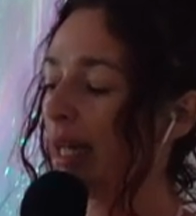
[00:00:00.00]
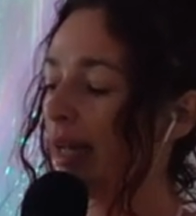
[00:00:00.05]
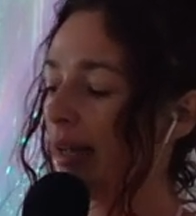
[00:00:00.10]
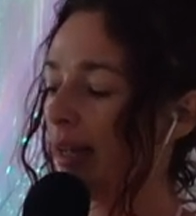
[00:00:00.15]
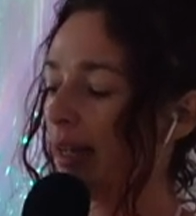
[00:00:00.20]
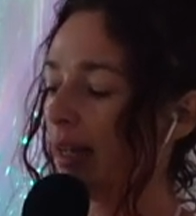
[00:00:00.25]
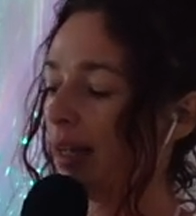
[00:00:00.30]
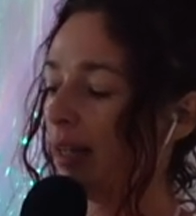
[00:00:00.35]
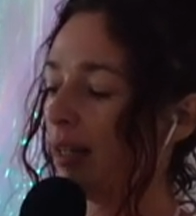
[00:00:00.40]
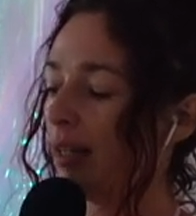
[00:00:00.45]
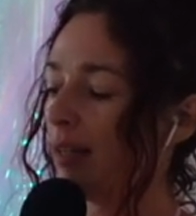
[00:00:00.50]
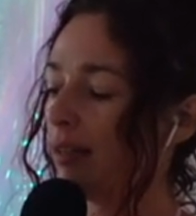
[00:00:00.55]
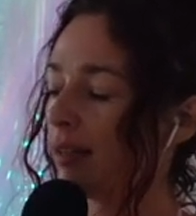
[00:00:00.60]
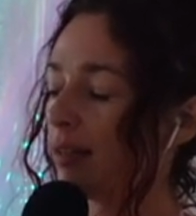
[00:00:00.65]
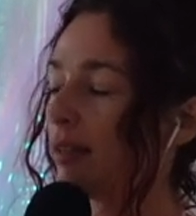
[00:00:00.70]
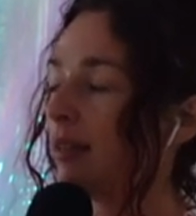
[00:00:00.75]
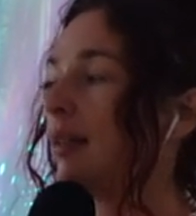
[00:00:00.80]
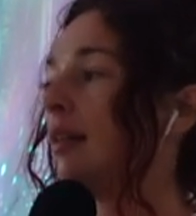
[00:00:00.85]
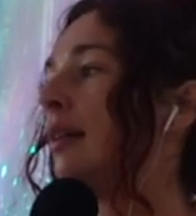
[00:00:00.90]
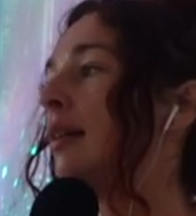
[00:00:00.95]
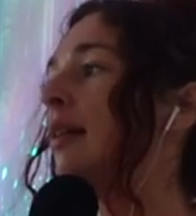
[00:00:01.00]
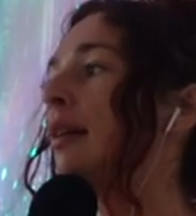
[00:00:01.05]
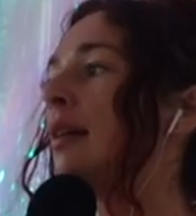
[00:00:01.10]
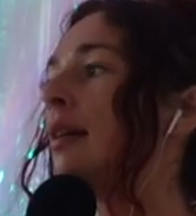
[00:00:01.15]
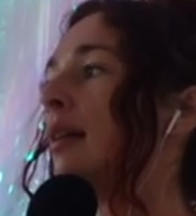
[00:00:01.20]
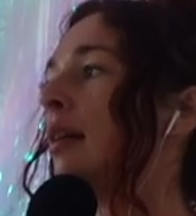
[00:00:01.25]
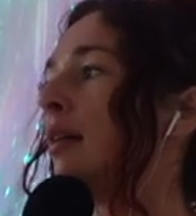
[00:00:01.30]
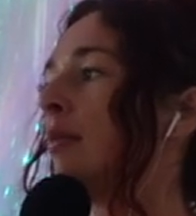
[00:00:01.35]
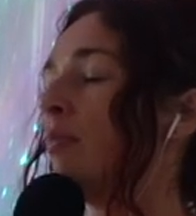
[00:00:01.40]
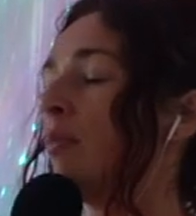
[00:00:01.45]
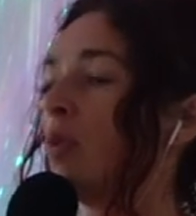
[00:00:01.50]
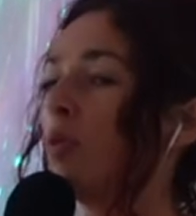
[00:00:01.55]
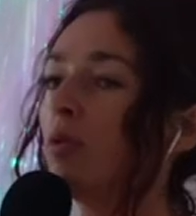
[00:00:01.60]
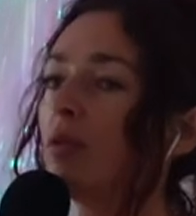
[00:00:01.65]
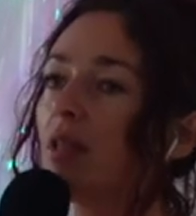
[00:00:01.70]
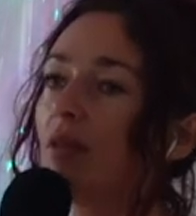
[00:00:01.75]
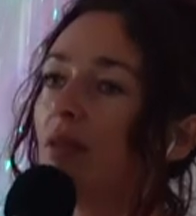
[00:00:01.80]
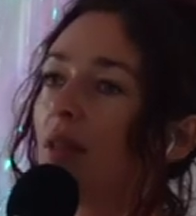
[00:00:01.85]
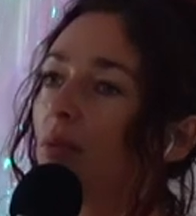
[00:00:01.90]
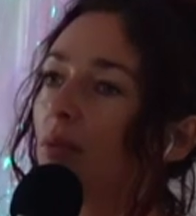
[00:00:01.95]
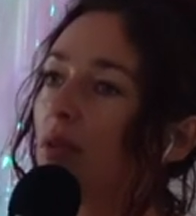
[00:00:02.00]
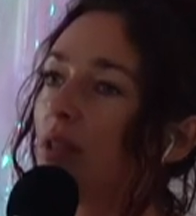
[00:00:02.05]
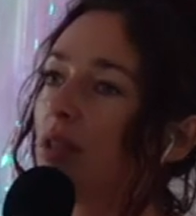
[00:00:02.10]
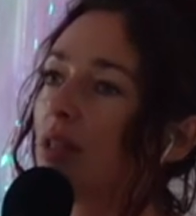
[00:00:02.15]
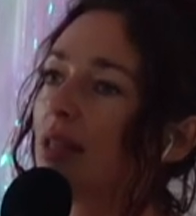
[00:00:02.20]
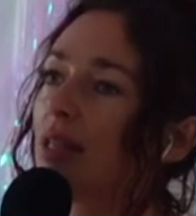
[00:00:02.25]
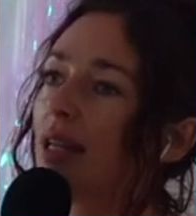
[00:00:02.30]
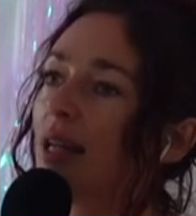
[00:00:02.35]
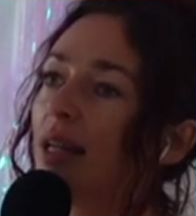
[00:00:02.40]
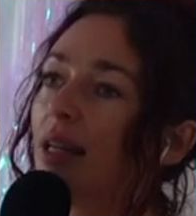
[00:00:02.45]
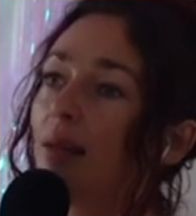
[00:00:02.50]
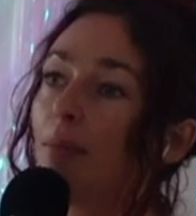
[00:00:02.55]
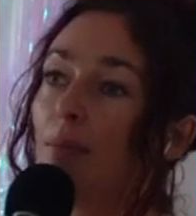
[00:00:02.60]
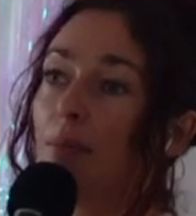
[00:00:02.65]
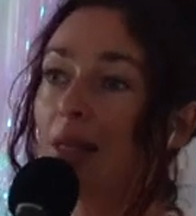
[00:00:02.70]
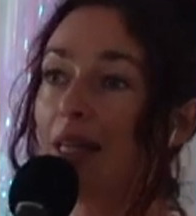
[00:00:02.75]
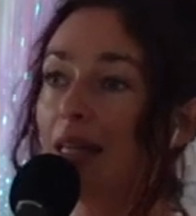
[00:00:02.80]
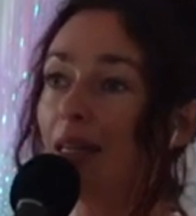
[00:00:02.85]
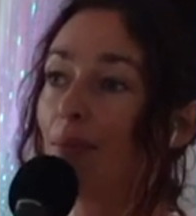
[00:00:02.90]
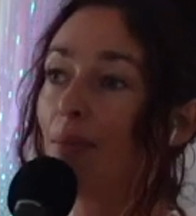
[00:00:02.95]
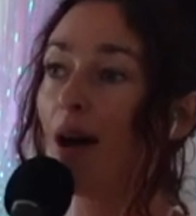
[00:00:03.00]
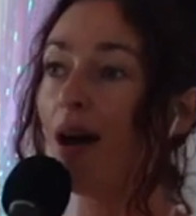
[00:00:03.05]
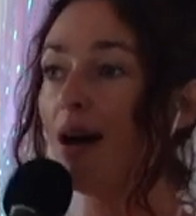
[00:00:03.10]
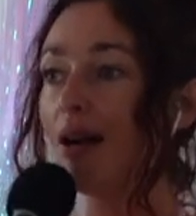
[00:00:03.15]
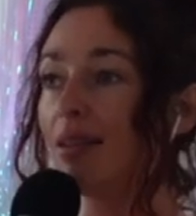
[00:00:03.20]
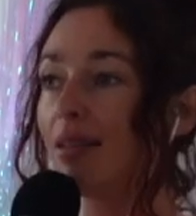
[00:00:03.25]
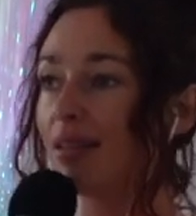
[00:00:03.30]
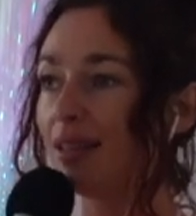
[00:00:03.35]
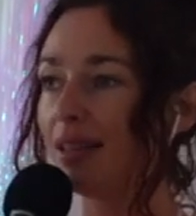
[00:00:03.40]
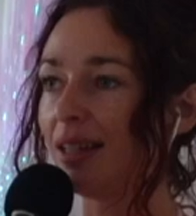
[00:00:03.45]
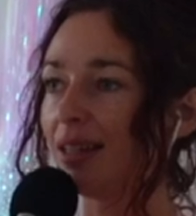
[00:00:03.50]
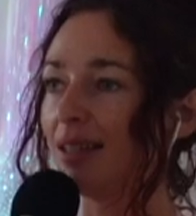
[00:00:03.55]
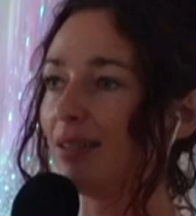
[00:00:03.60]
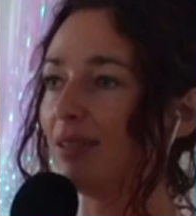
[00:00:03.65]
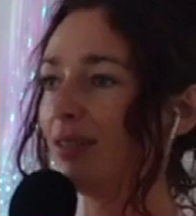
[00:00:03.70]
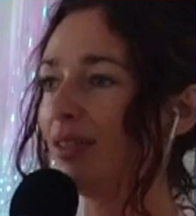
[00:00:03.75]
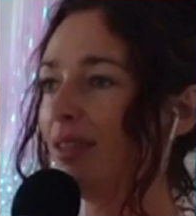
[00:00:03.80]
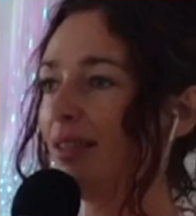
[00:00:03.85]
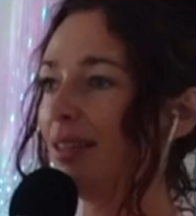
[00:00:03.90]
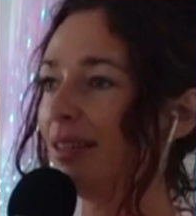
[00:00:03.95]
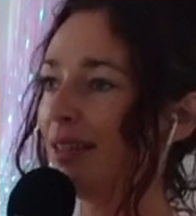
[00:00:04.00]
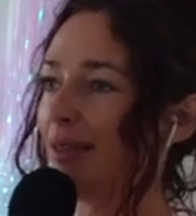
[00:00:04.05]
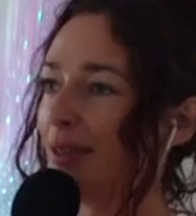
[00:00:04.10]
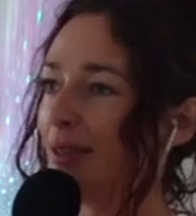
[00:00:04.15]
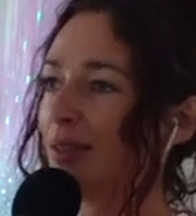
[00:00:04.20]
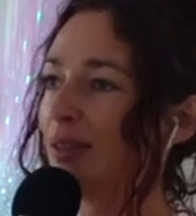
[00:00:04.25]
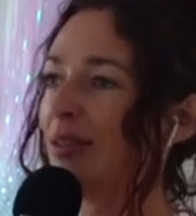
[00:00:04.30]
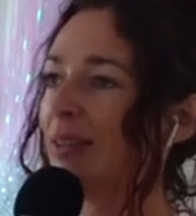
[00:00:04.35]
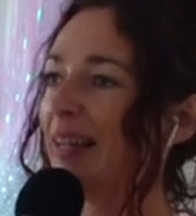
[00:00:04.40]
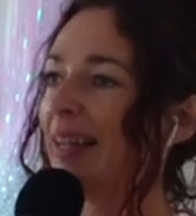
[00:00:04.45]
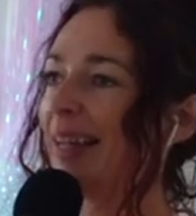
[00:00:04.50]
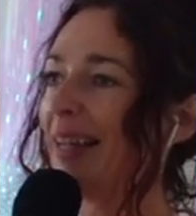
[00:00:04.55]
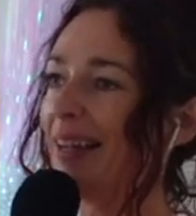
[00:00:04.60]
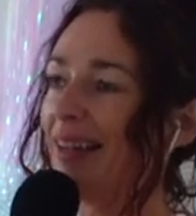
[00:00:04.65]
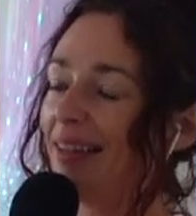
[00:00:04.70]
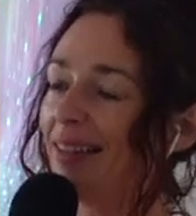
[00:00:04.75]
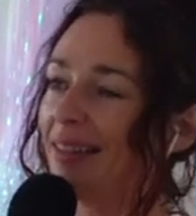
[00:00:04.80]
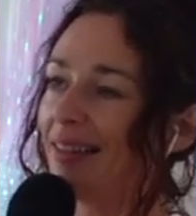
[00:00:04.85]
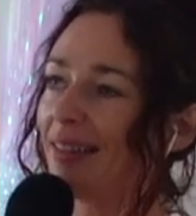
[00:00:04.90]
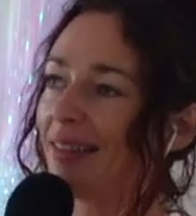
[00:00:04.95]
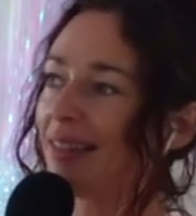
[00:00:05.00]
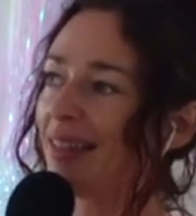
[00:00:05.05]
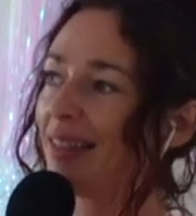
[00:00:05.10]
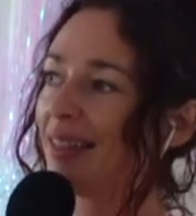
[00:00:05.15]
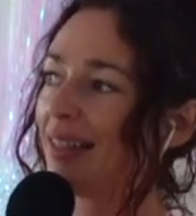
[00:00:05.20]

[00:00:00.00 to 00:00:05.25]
And most of it was just be positive, and